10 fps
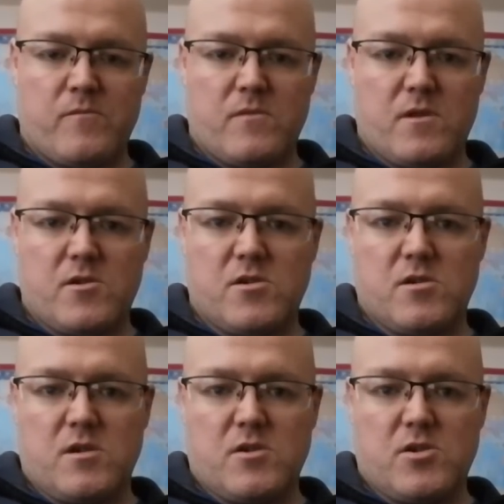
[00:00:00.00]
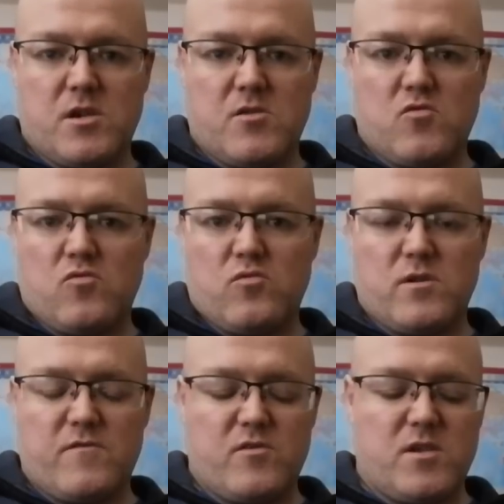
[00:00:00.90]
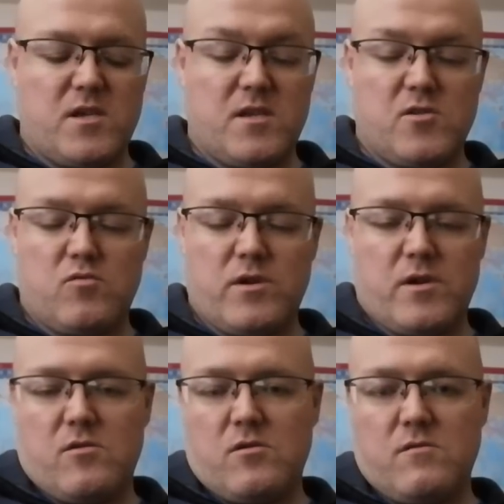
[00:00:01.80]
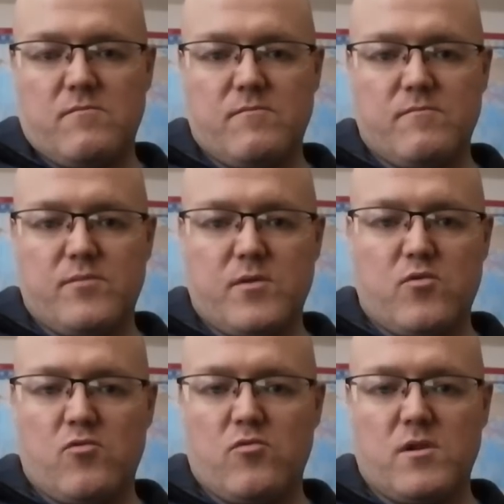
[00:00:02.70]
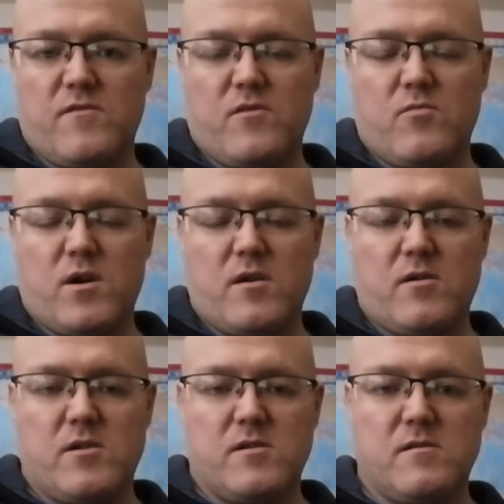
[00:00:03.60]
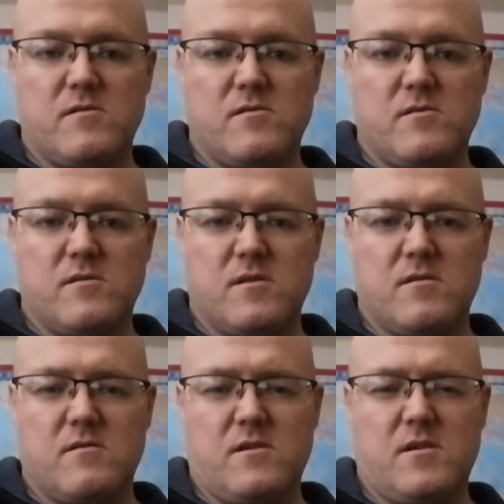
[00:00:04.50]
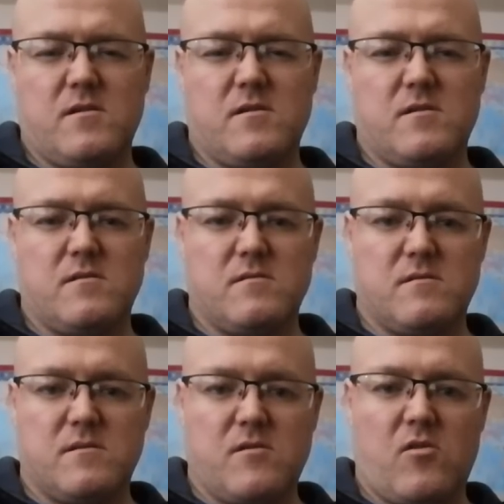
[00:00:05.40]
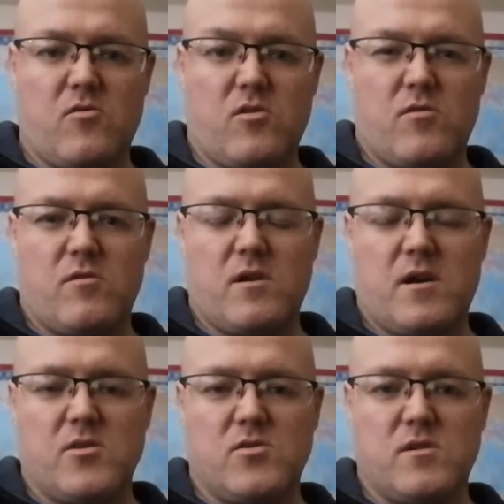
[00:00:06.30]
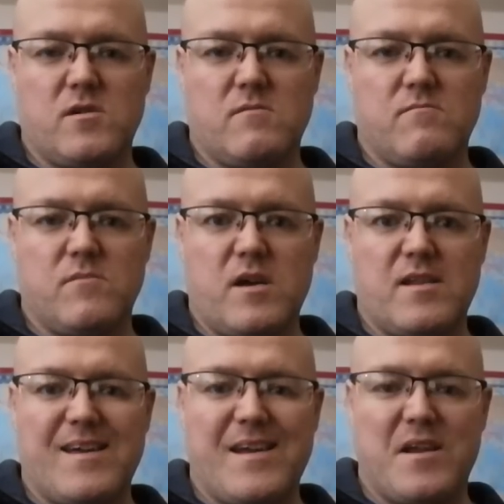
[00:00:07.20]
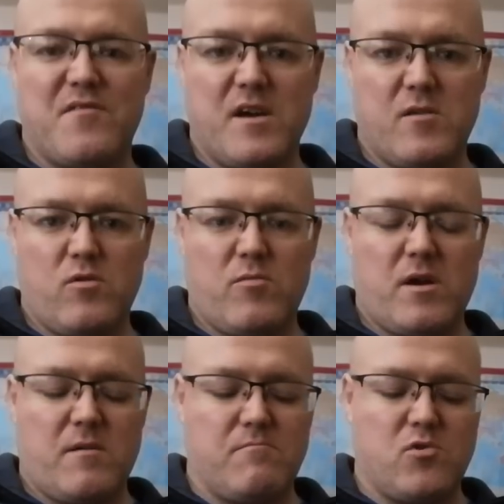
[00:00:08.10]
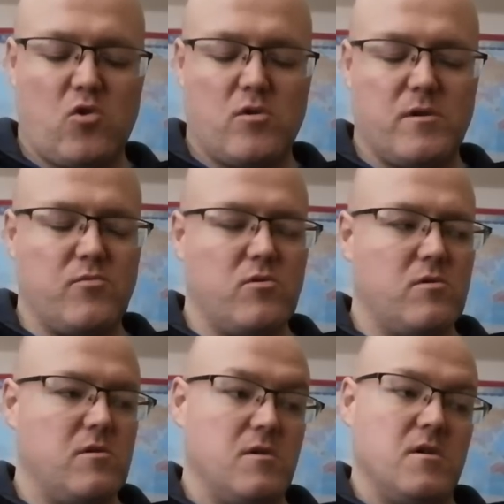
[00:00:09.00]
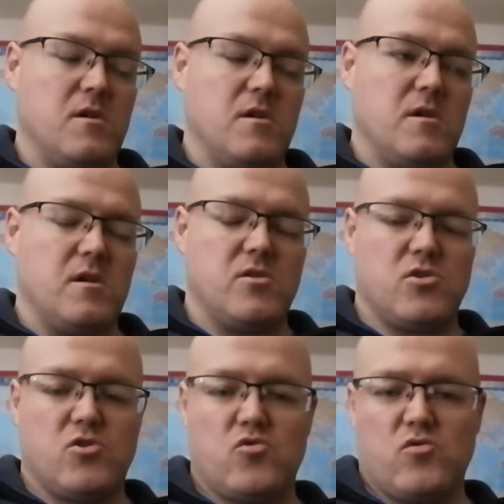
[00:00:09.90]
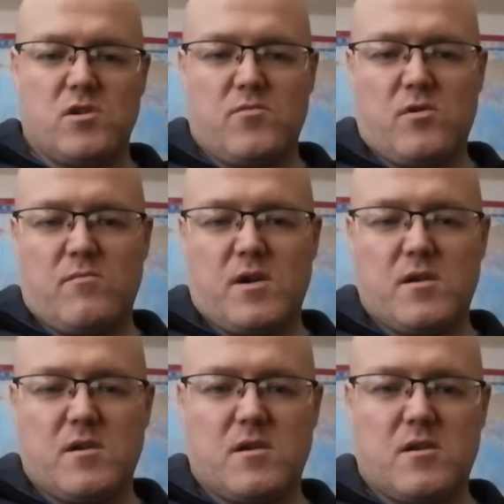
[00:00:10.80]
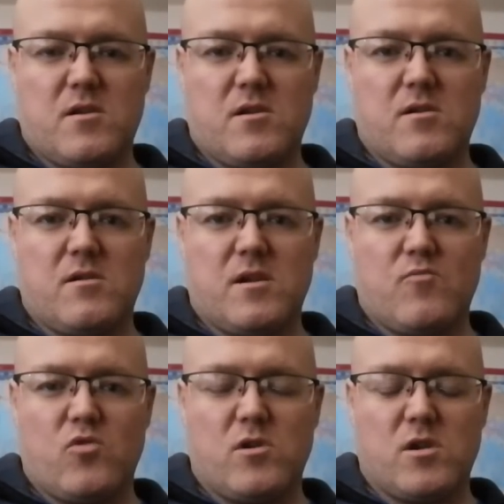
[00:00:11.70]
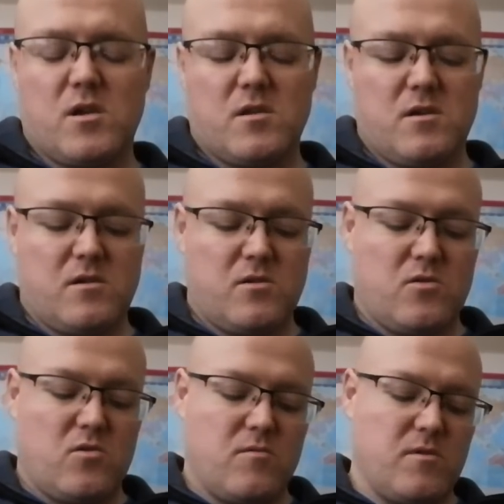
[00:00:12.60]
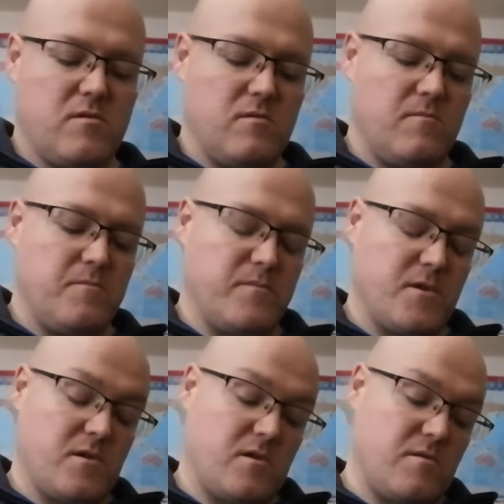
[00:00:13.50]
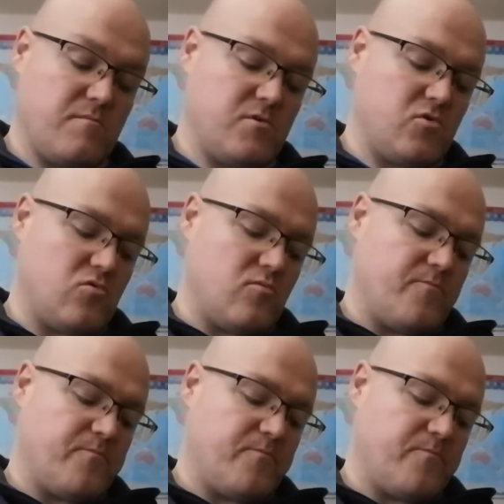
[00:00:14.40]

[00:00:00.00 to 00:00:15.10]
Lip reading: this channel would ever do this well, or people would ever want to listen, like, or actually identify with what I'm talking about. It just shows you, but man, you're your own worst critic, you know what I mean? So